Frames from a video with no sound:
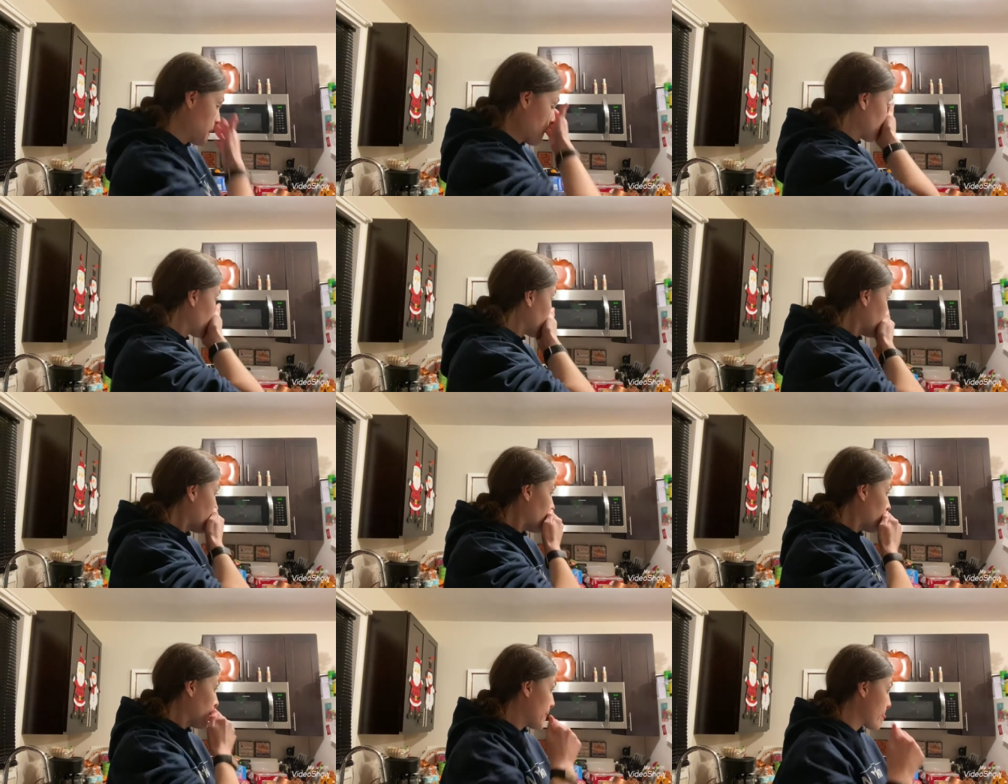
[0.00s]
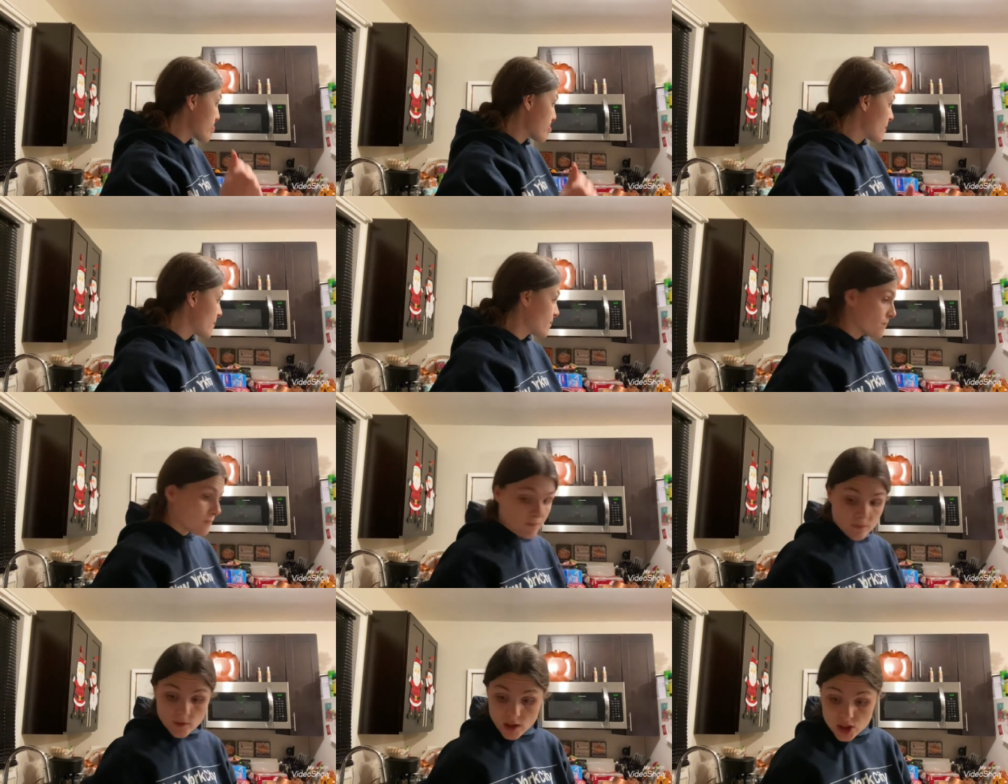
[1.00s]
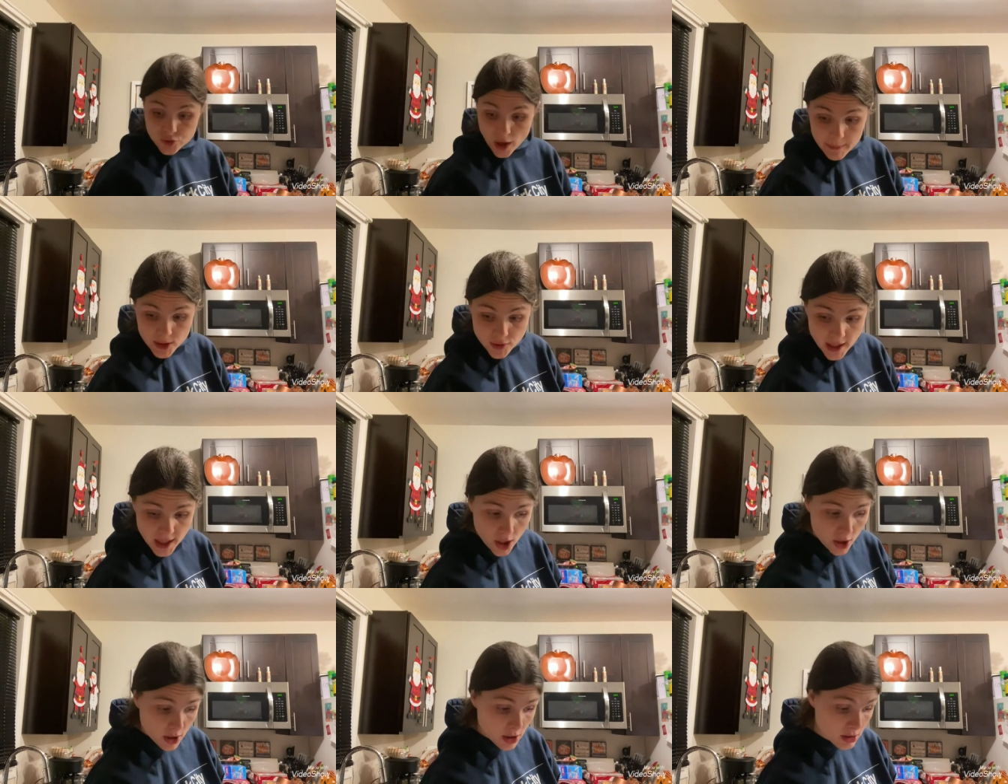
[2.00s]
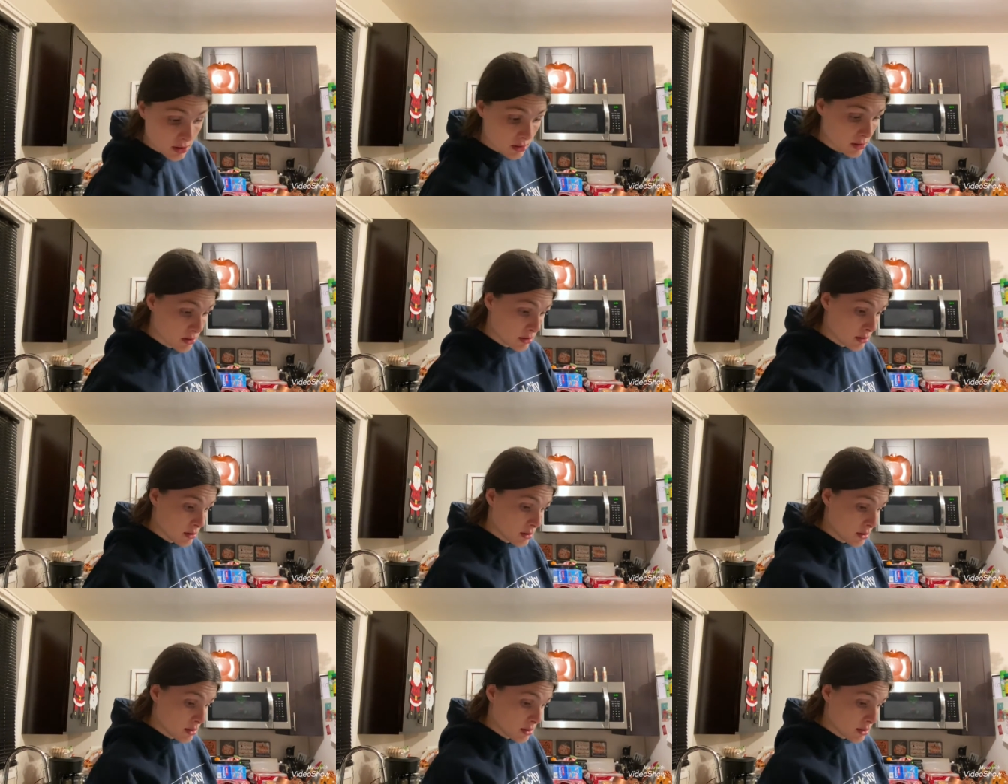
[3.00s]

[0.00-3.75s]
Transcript: Don't bring the ramen over there. It's ramen's right here. It's the